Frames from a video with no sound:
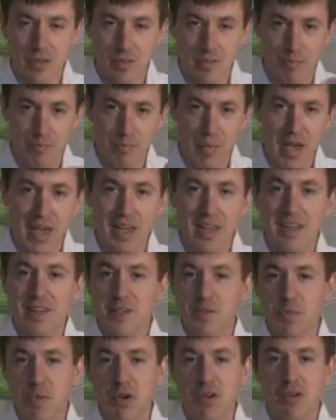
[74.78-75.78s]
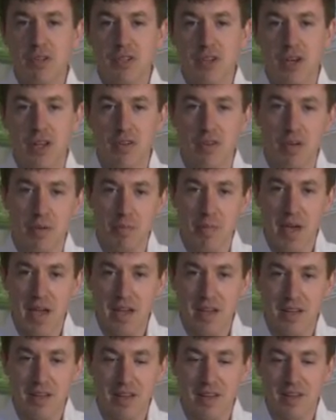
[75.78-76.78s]
make an experience out of it.
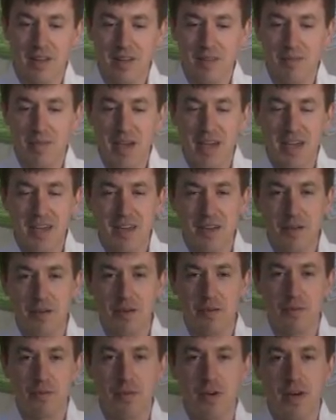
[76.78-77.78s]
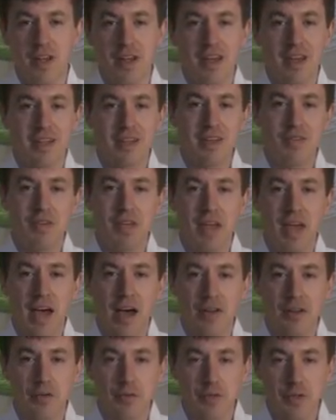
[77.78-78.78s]
Make a fun activity
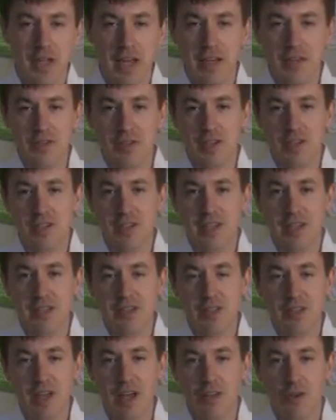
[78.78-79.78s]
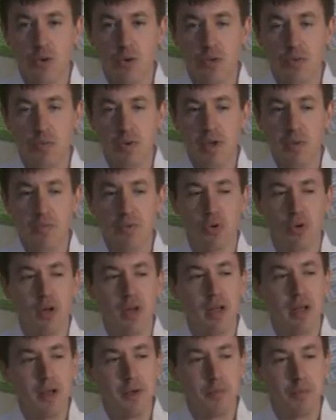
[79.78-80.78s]
out of tasting teas together with people,
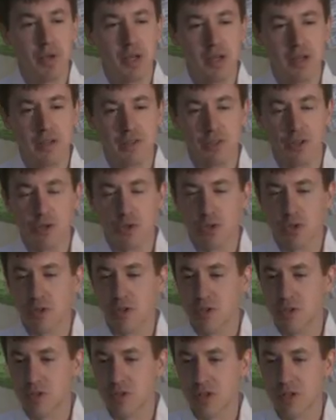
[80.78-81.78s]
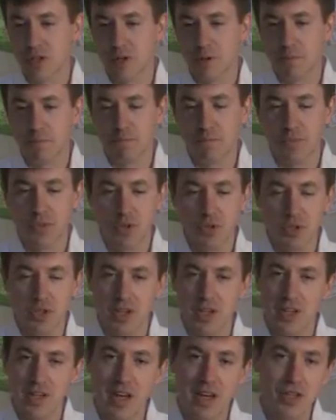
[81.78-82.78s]
because there's a
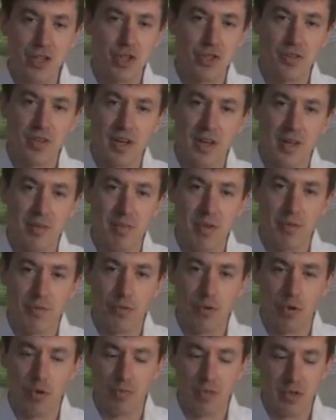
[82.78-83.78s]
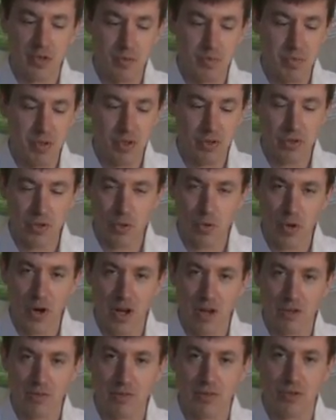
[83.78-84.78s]
connection that can be formed that's built
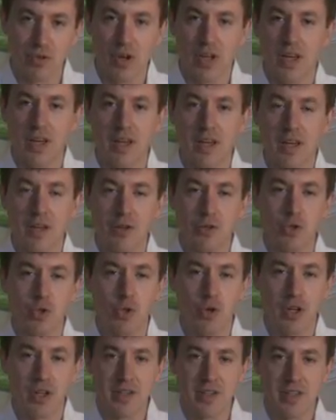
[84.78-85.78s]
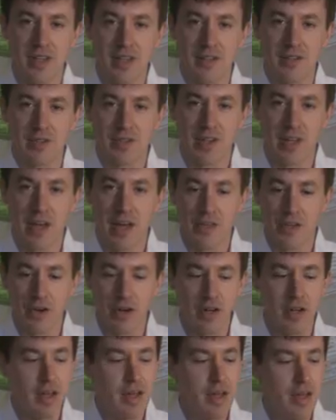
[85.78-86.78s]
around drinking and enjoying teas together.
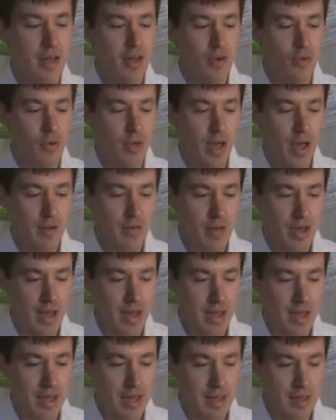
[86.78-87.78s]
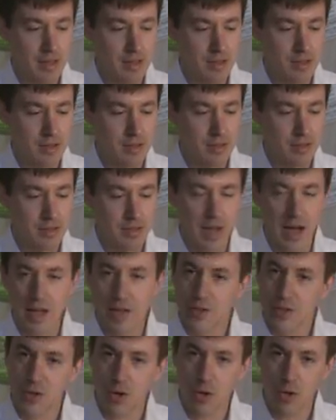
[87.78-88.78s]
We have a
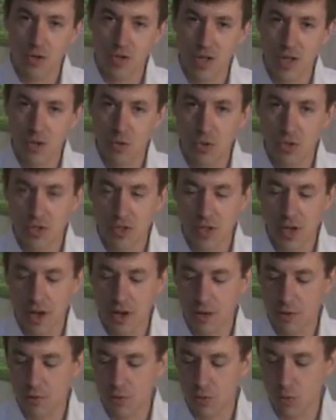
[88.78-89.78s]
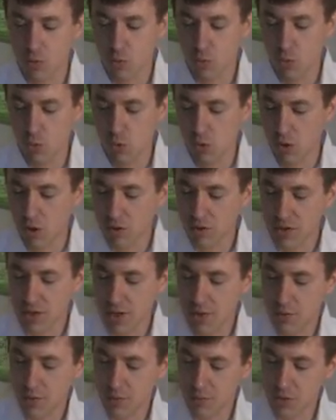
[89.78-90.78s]
Dancong tea, which is a kind of oolong
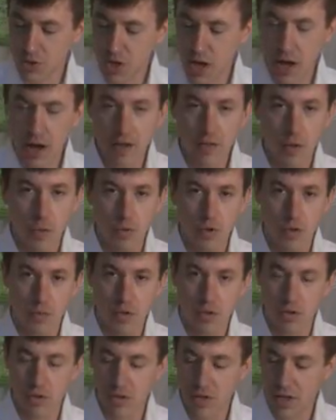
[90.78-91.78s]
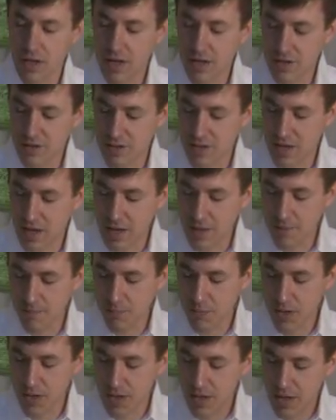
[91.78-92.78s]
tea from China that we're going to be looking at today.
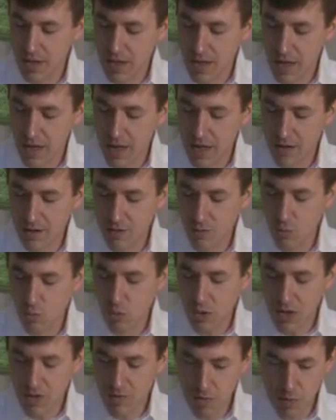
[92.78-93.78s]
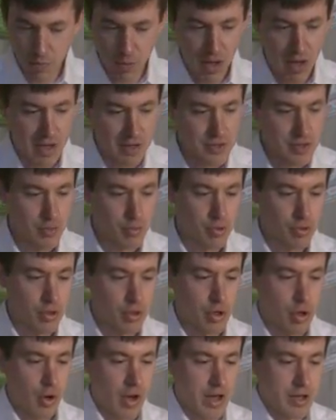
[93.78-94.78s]
And whenever possible,
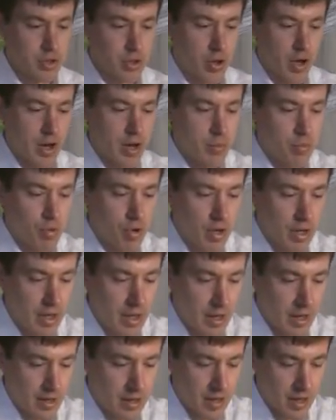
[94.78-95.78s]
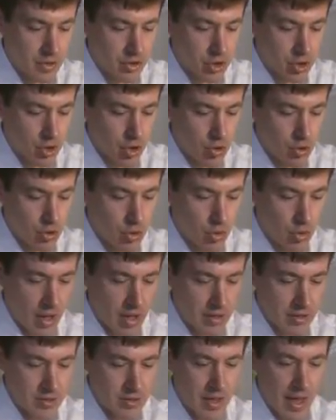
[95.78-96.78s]
I try to bring in and show you
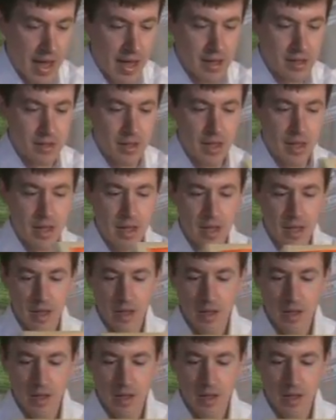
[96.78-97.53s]
exactly